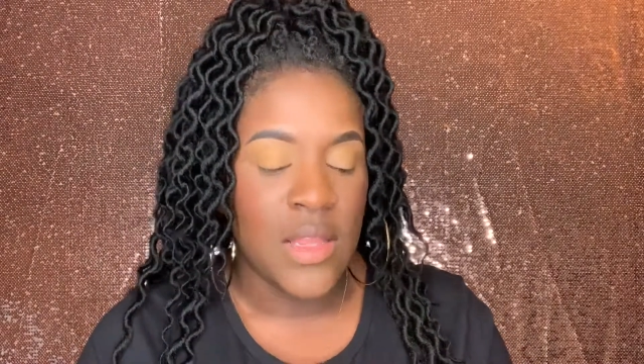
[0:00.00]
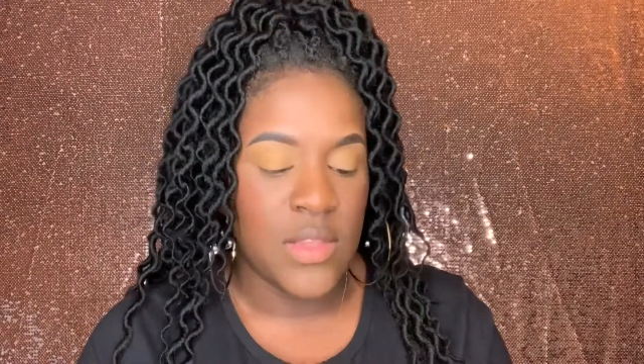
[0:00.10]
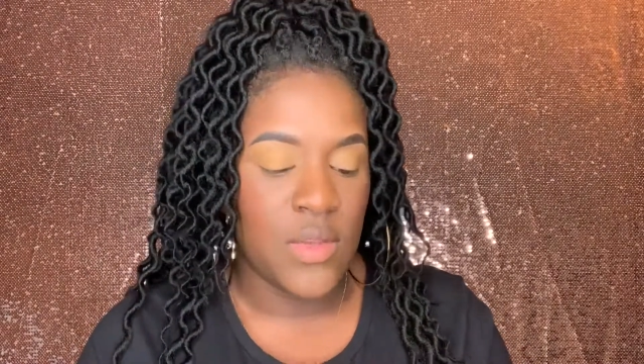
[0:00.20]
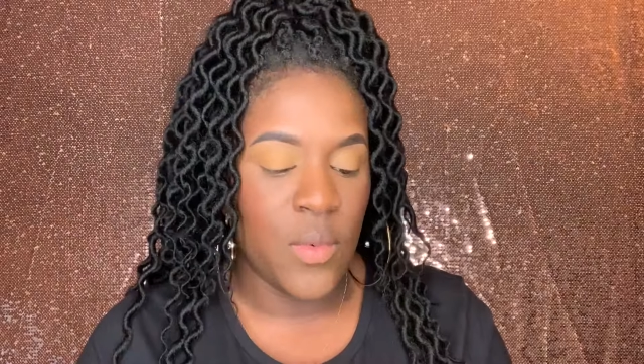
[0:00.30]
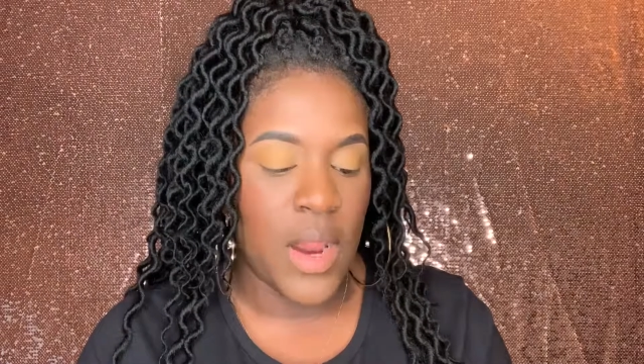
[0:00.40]

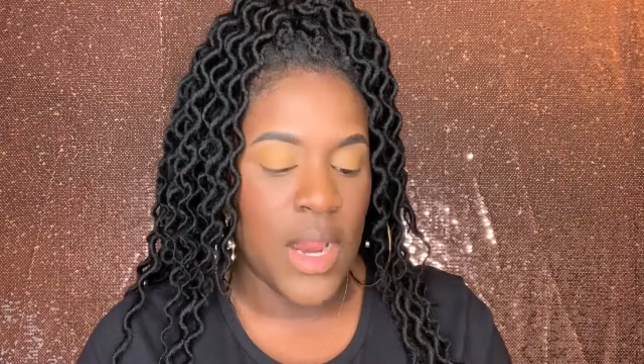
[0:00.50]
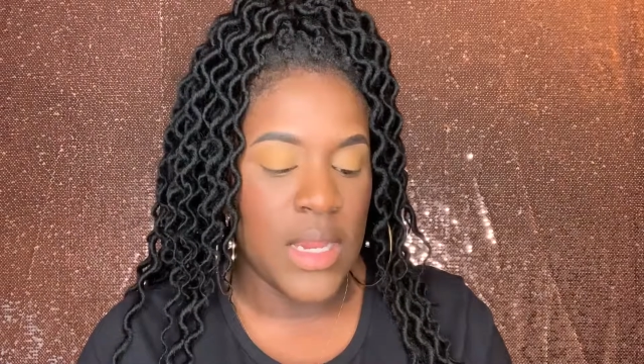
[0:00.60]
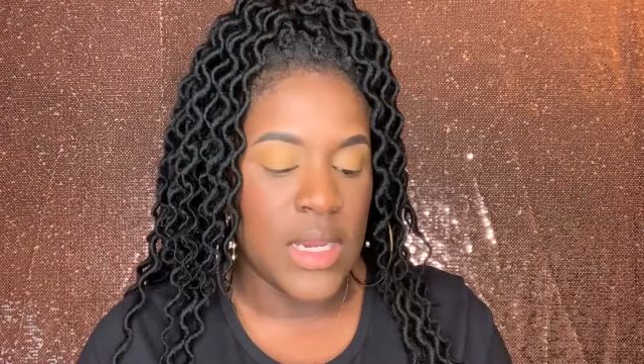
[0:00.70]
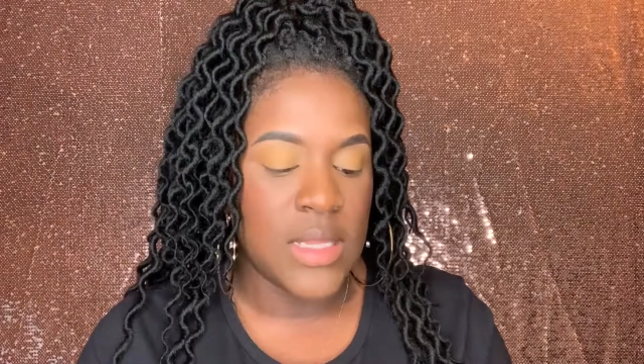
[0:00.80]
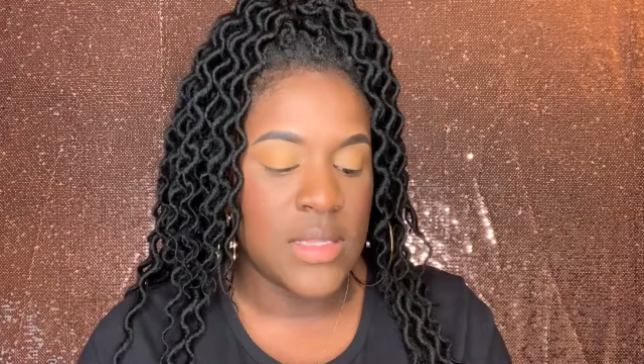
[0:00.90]
to where I
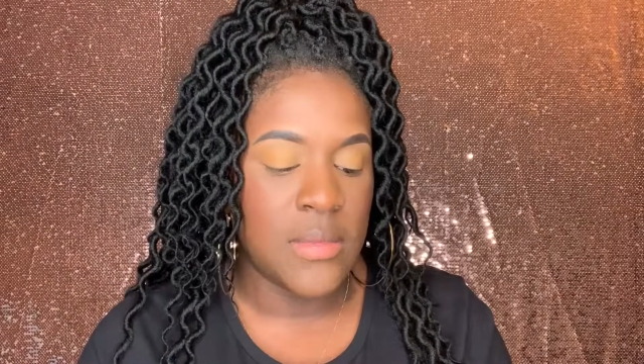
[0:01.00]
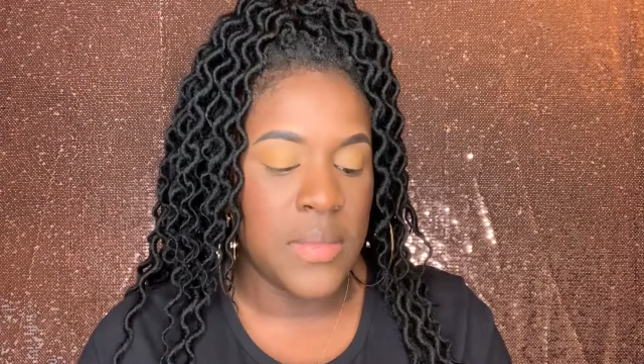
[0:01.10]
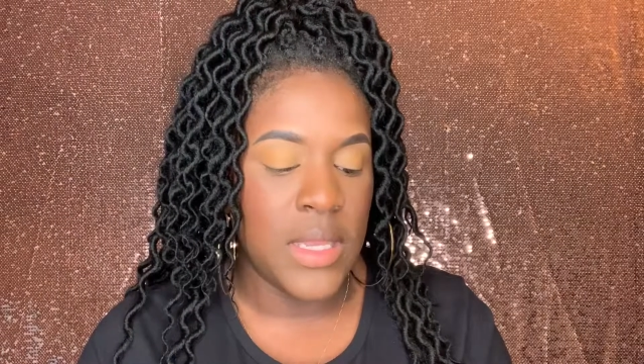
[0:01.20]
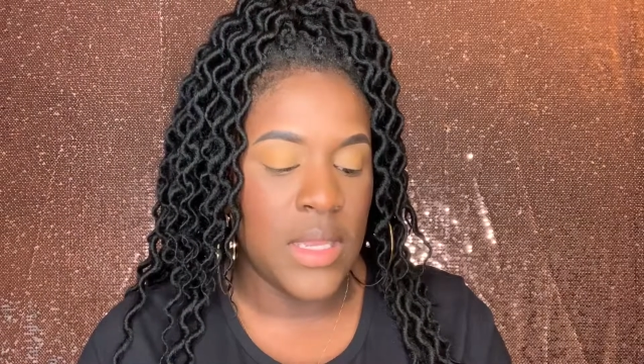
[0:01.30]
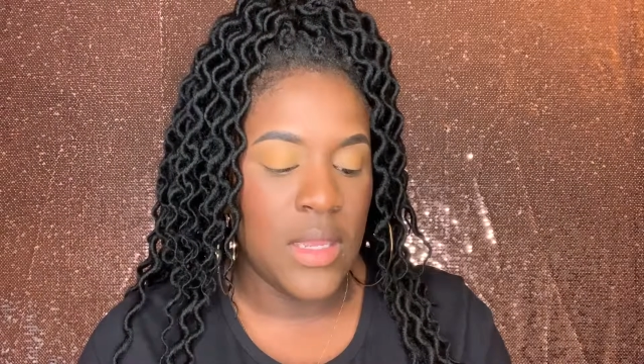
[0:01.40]
need it to
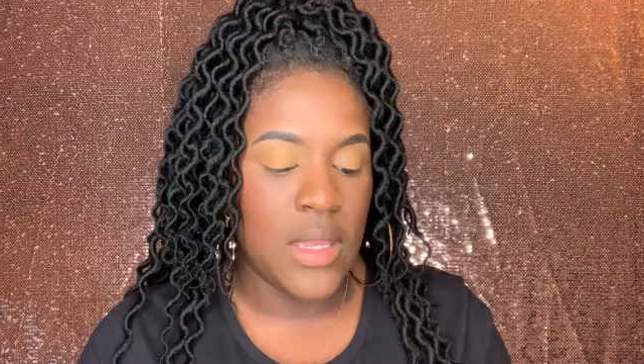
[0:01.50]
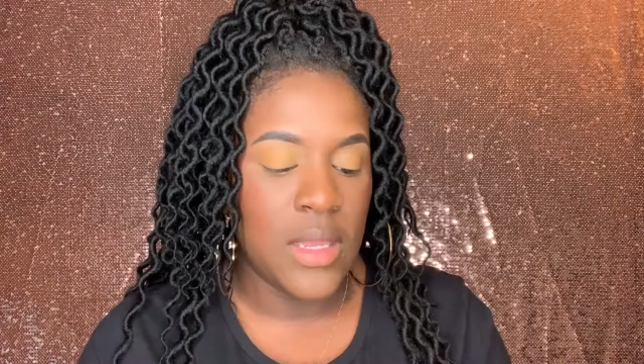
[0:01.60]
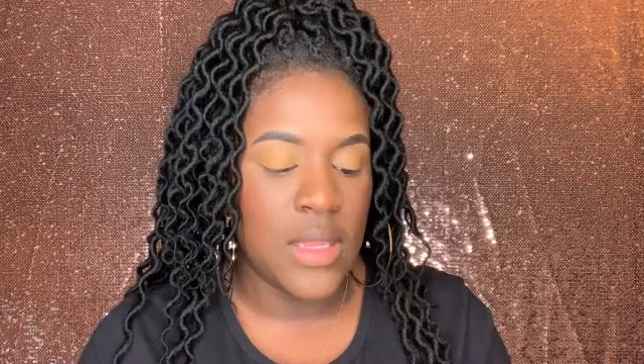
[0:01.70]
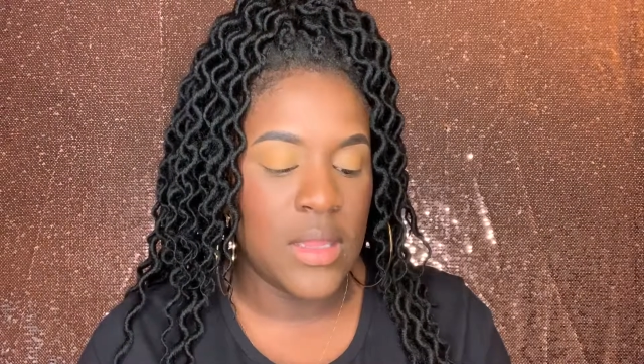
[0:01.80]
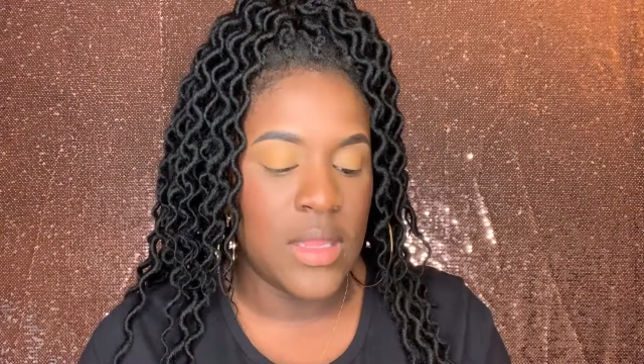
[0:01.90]
be.
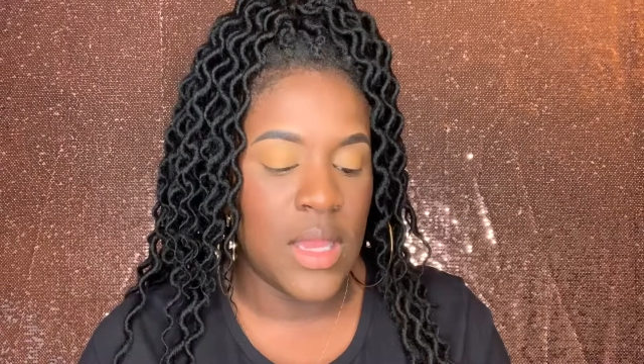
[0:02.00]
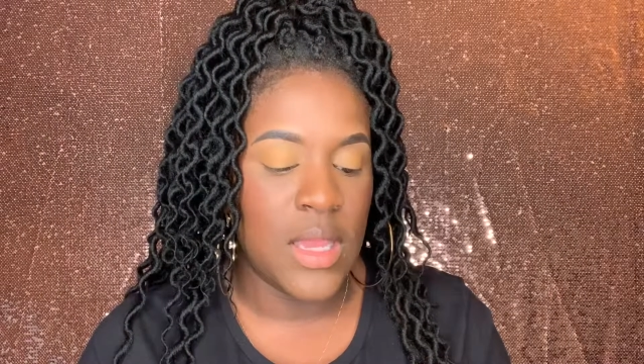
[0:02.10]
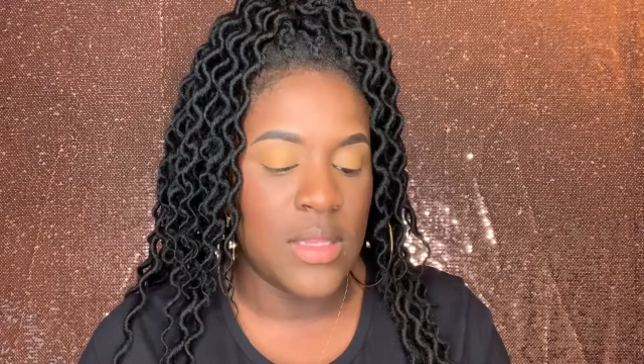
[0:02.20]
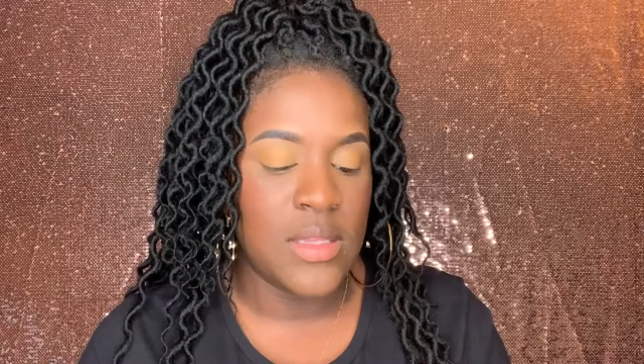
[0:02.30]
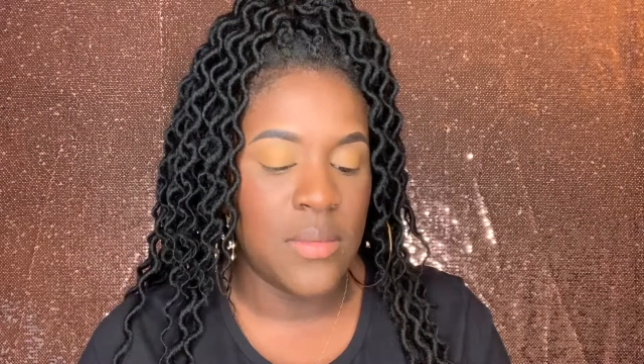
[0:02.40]

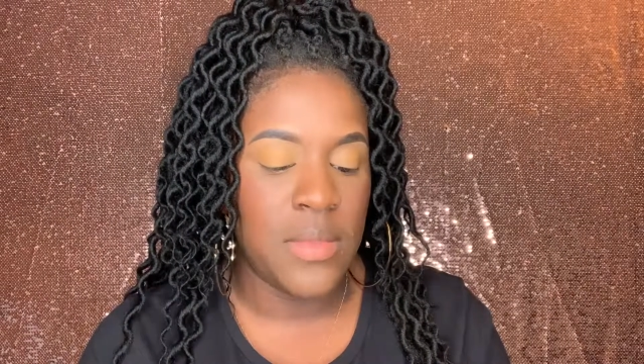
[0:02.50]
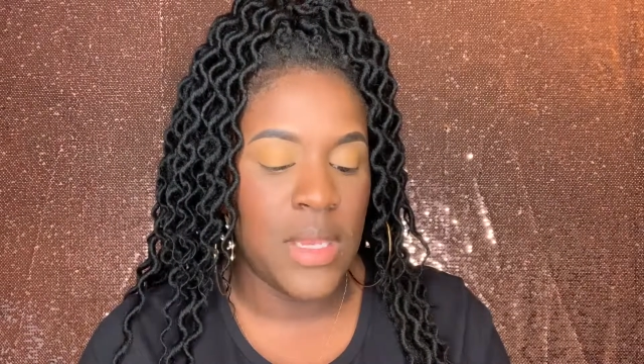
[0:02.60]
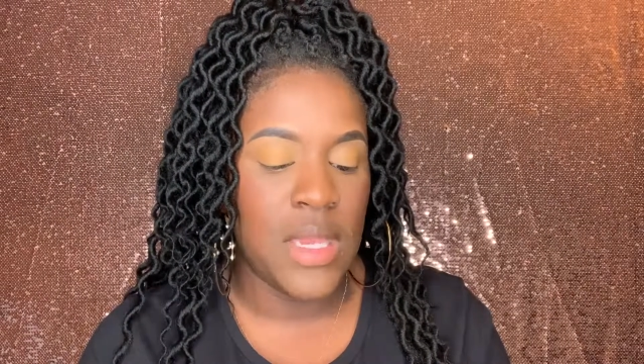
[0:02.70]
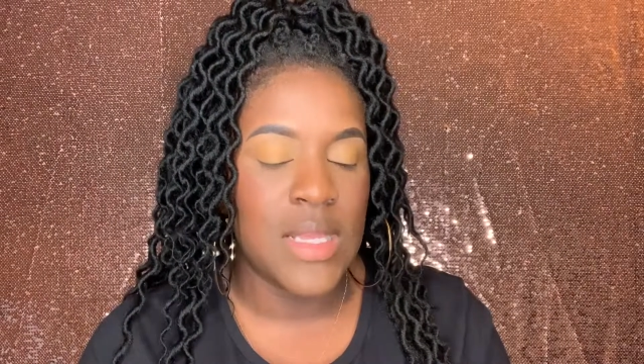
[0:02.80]
Then to me,